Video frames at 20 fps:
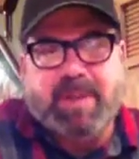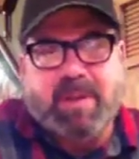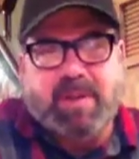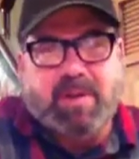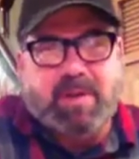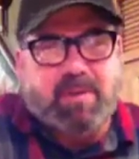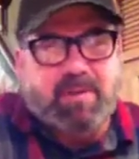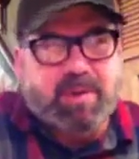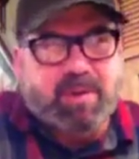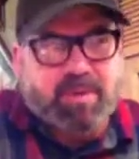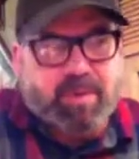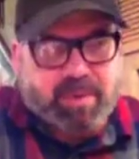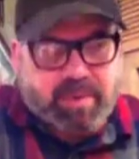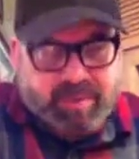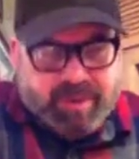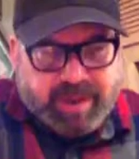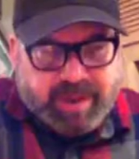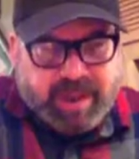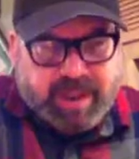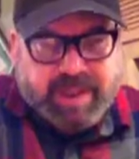when
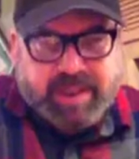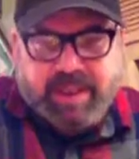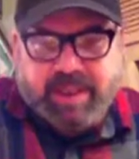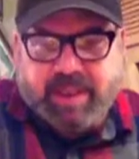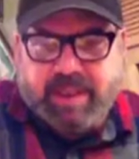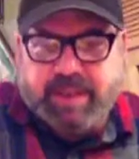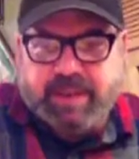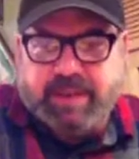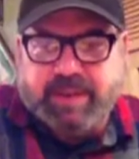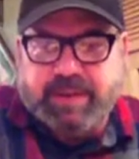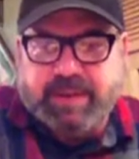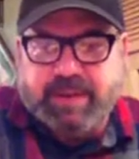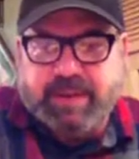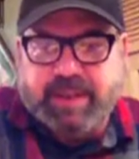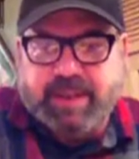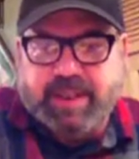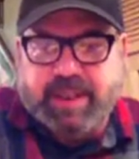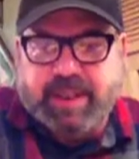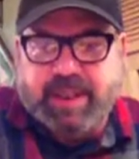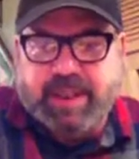we're down there,
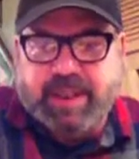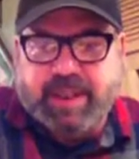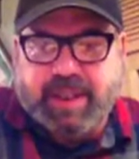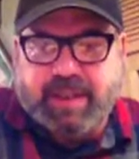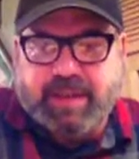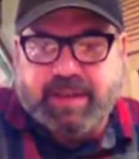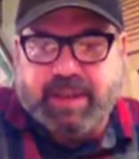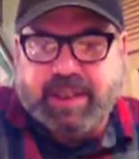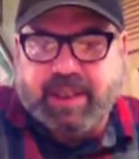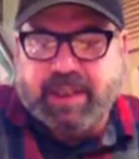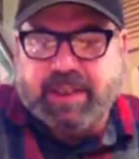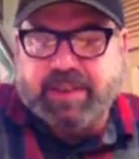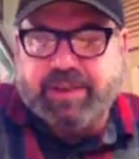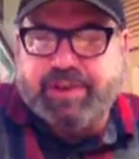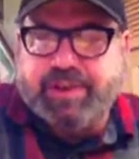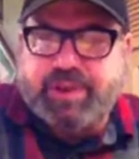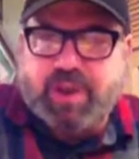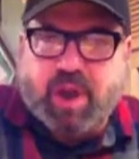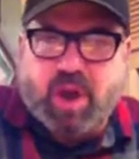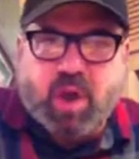and I get
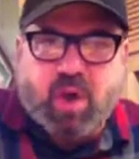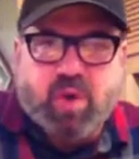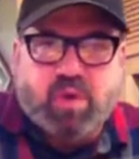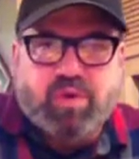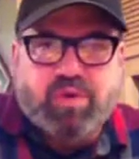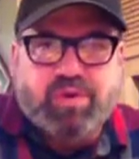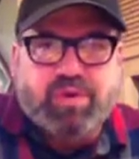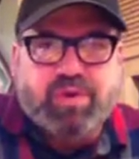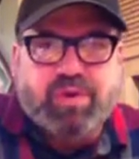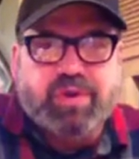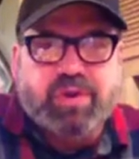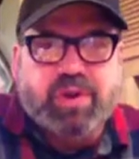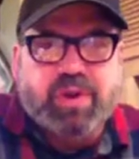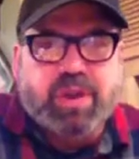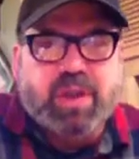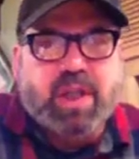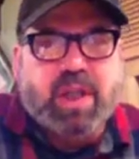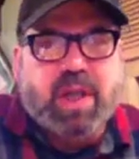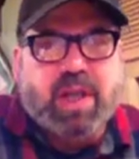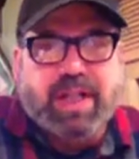Stroh's,
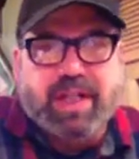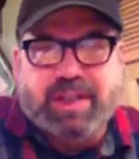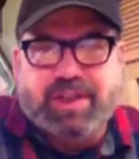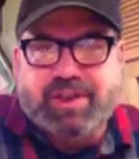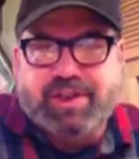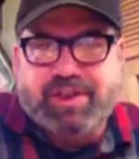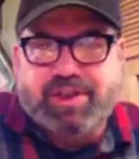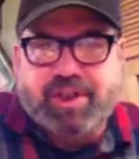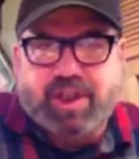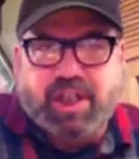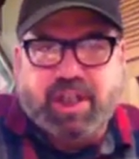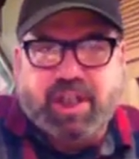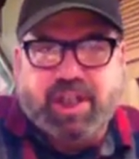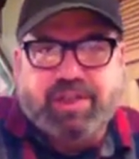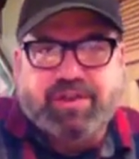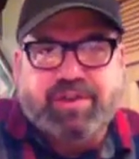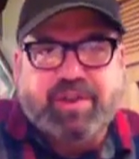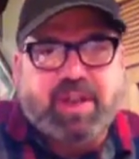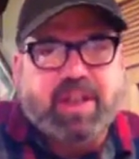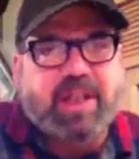I get the
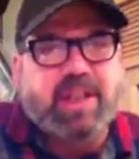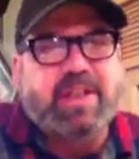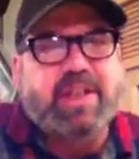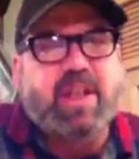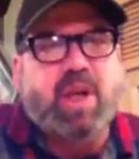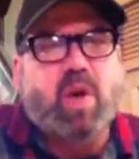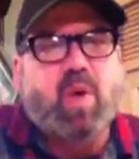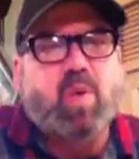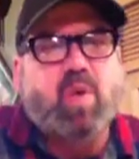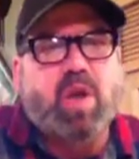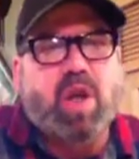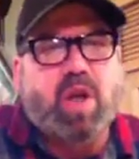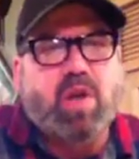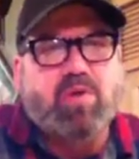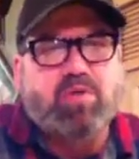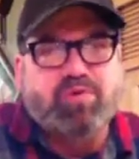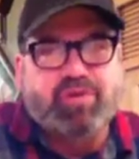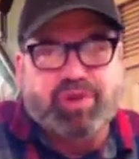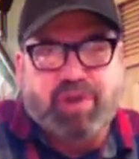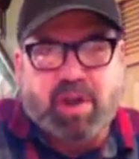Slits, I get the old
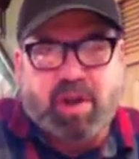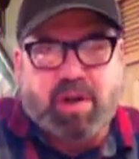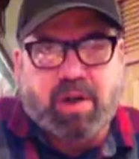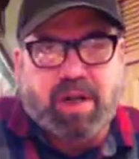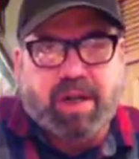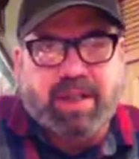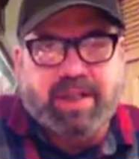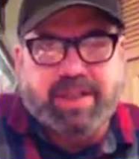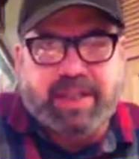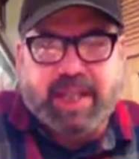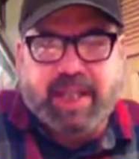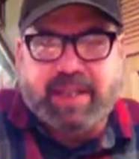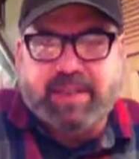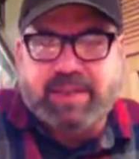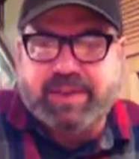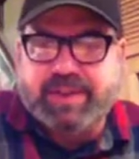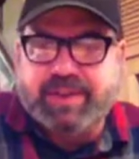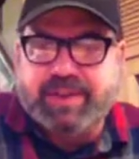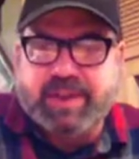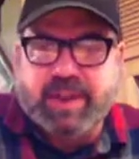Lone Star out of
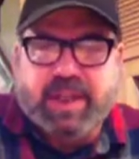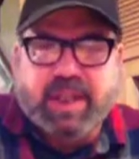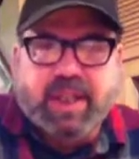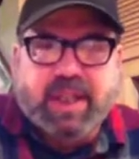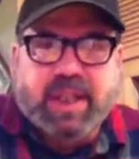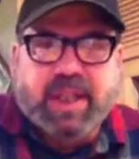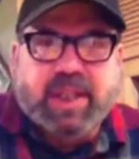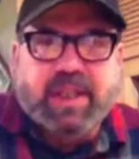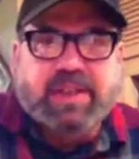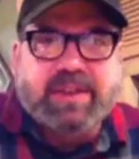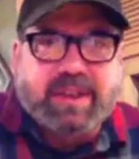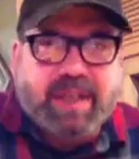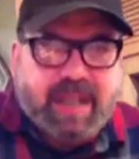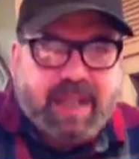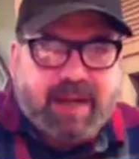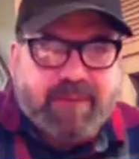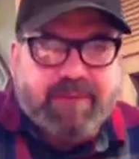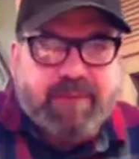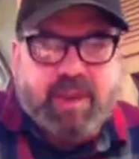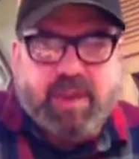Texas, because they
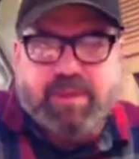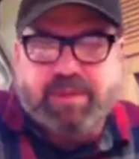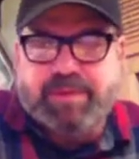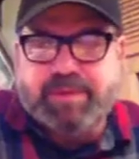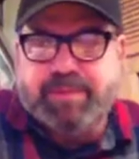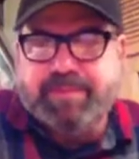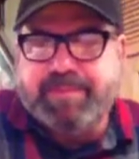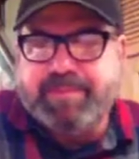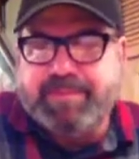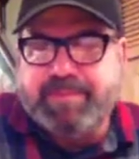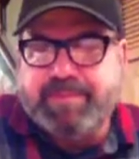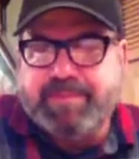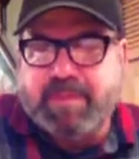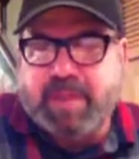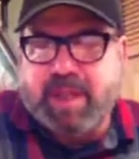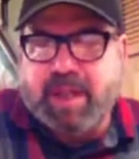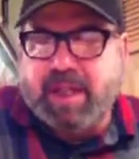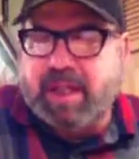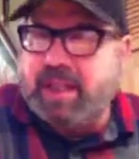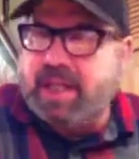have those,
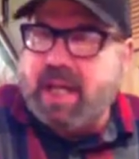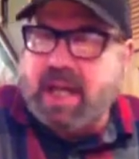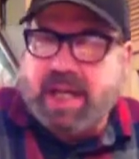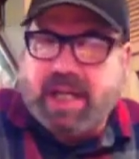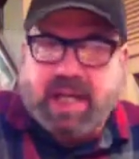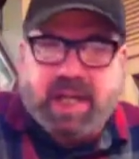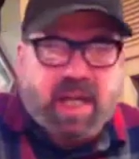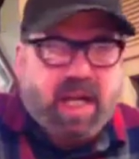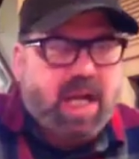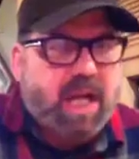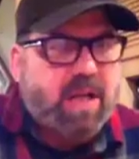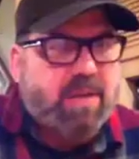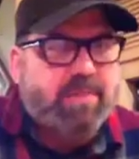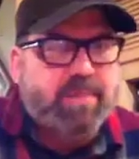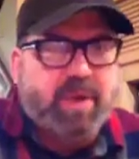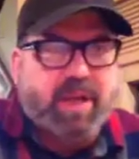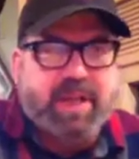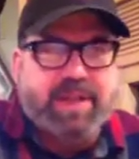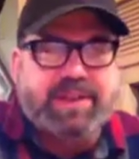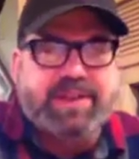and not a lot of
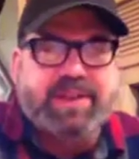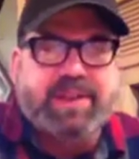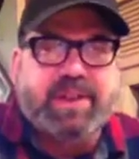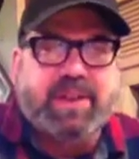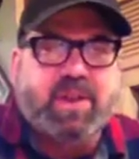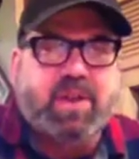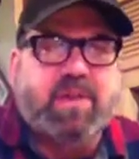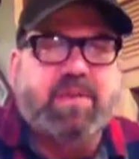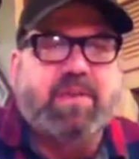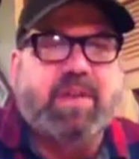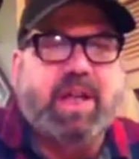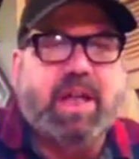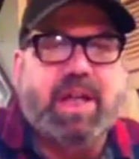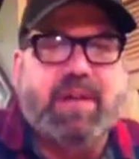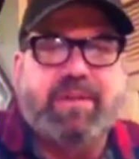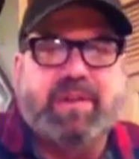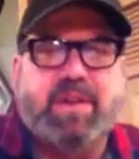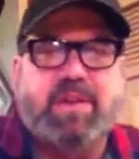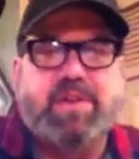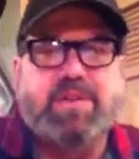places in Louisville
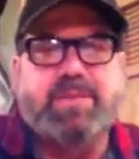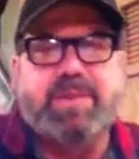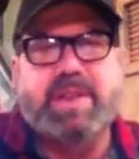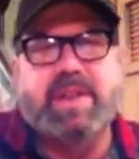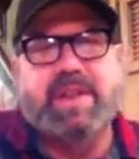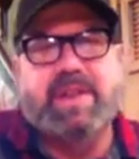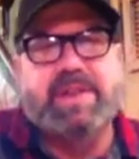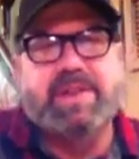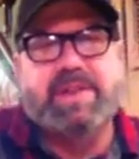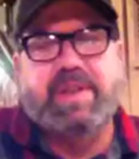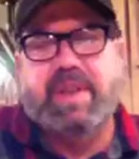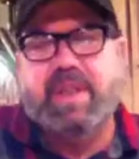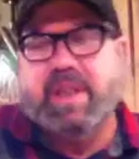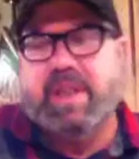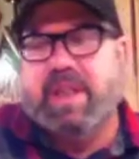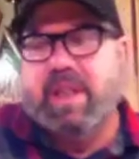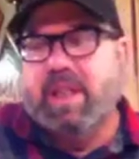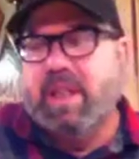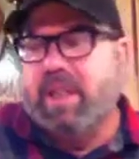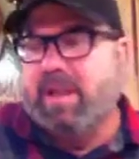have those beers.
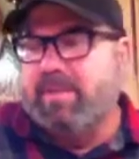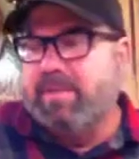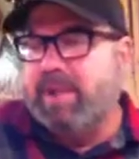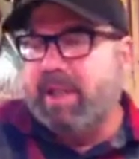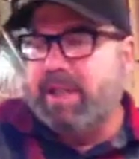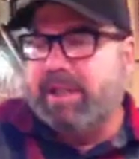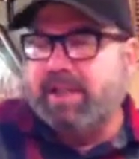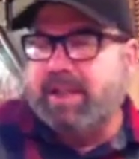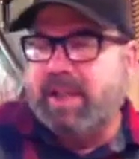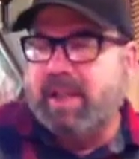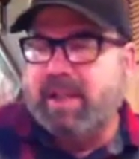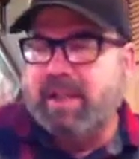But